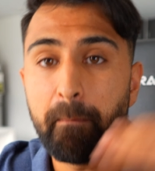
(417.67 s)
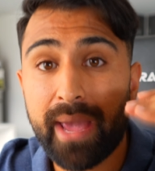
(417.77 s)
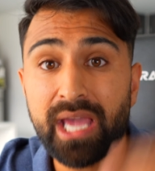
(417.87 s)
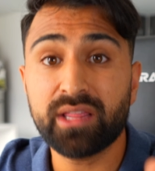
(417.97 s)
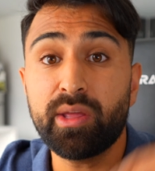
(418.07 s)

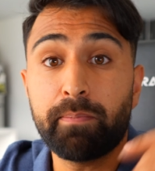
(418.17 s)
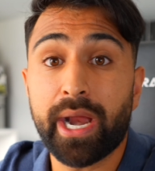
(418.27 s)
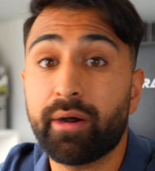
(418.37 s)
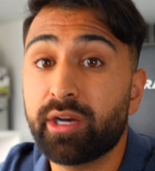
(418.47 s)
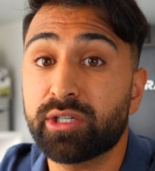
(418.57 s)
Make the
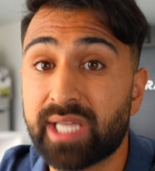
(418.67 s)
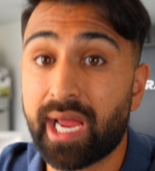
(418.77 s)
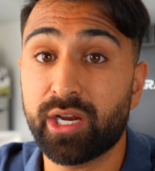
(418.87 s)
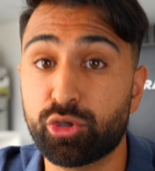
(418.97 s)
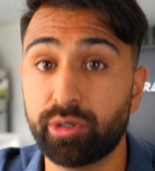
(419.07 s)
barrier to
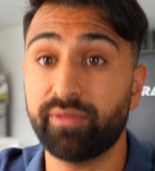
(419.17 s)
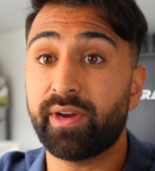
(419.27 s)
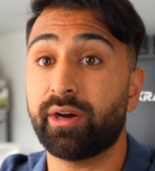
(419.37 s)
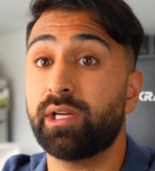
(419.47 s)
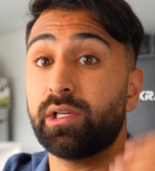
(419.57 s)
entry very